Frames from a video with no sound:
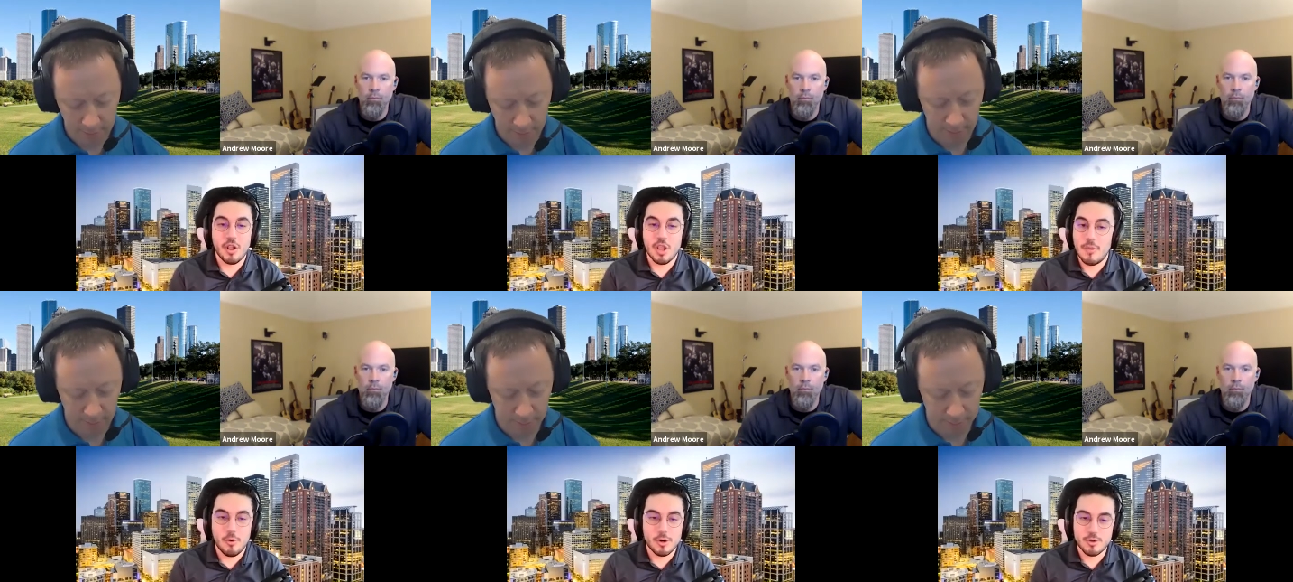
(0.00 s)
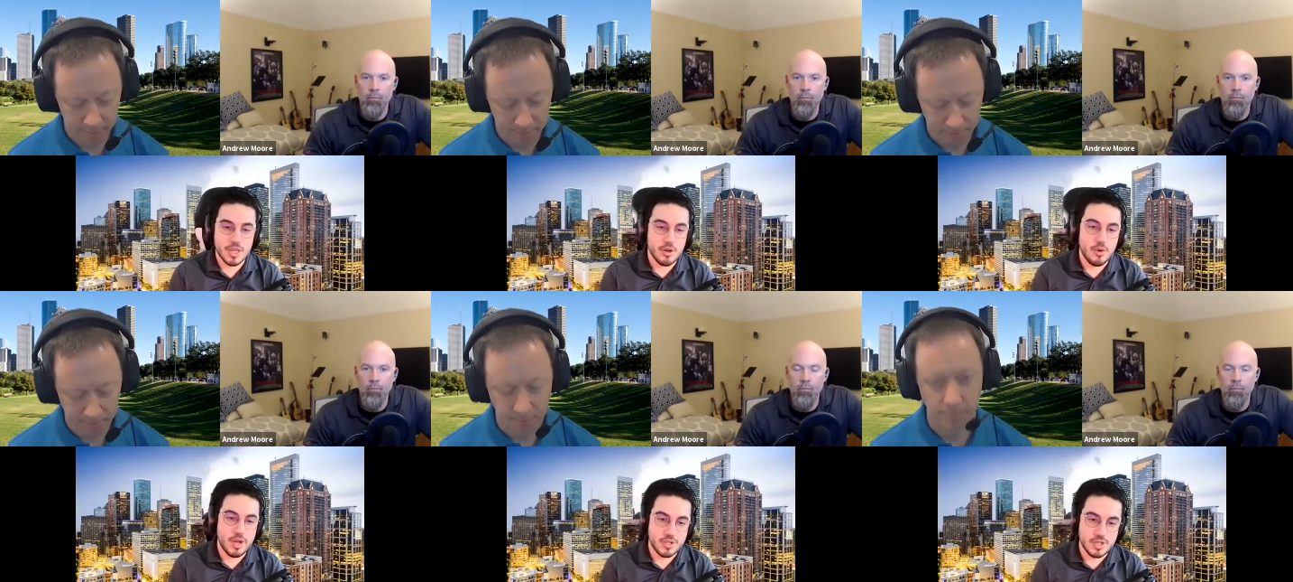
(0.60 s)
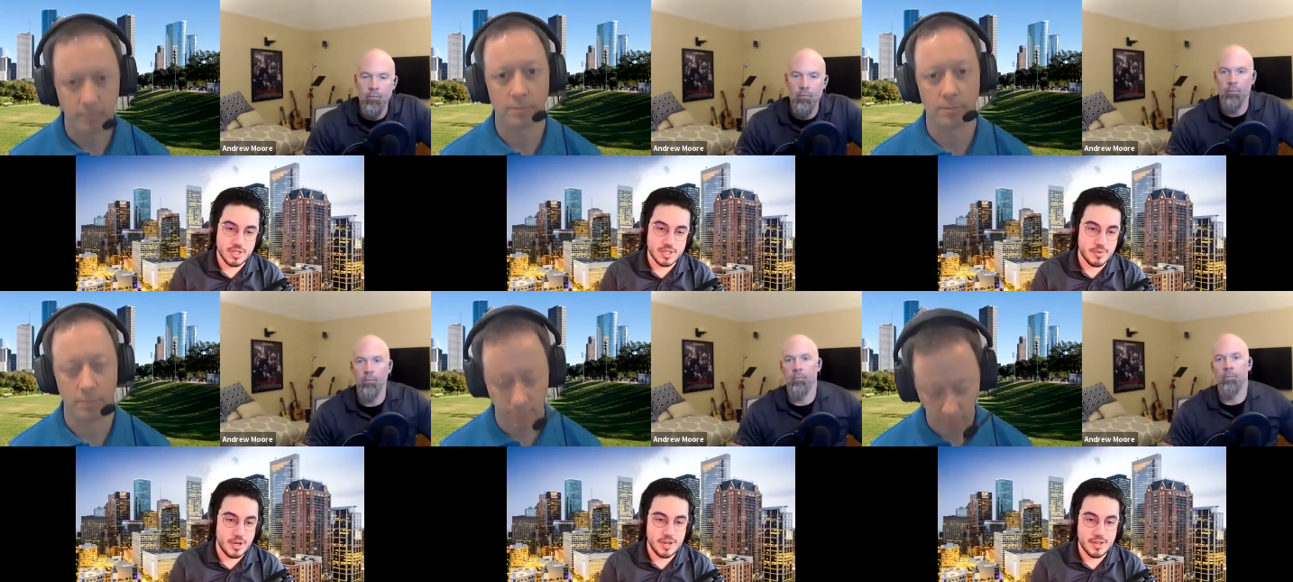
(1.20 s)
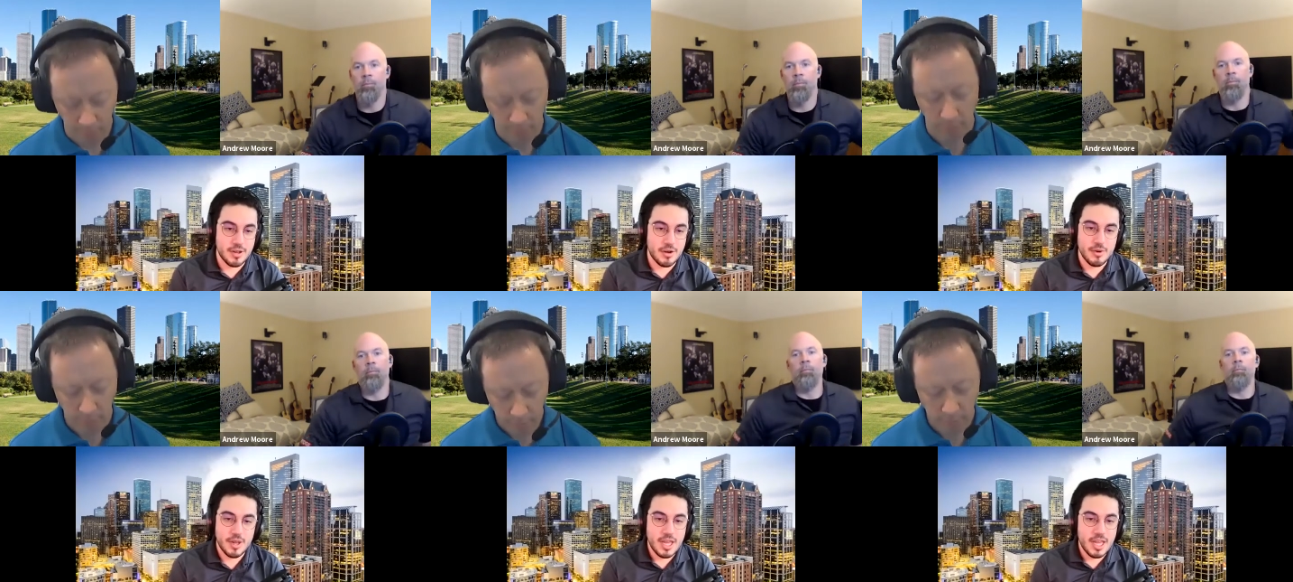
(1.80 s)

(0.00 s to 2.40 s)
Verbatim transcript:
Speaker 1: a lot more tricky questions. But you know,